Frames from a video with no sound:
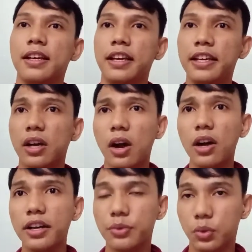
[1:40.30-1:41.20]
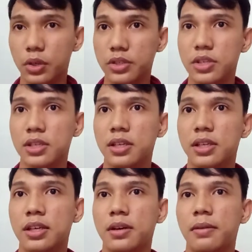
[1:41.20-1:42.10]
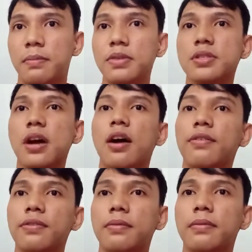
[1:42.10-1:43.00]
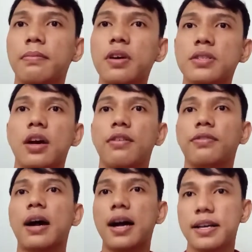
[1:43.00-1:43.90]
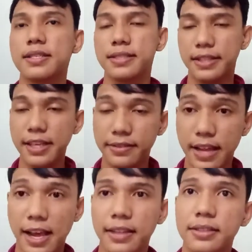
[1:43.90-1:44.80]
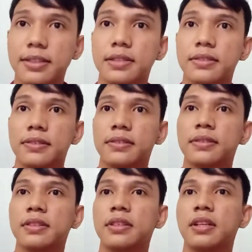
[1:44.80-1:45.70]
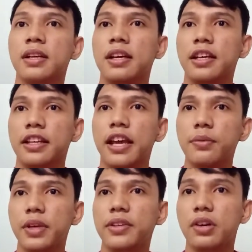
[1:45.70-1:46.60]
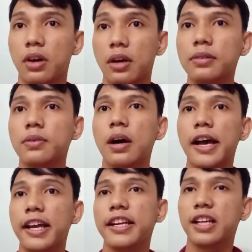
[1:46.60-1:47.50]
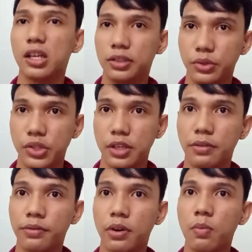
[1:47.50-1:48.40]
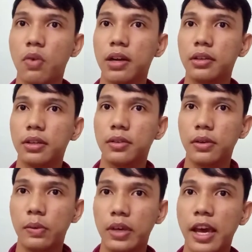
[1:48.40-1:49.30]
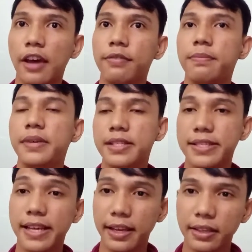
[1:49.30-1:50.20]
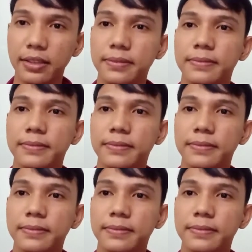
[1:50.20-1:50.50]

in other words, most of us think that can we draw any conclusion from what we have been saying?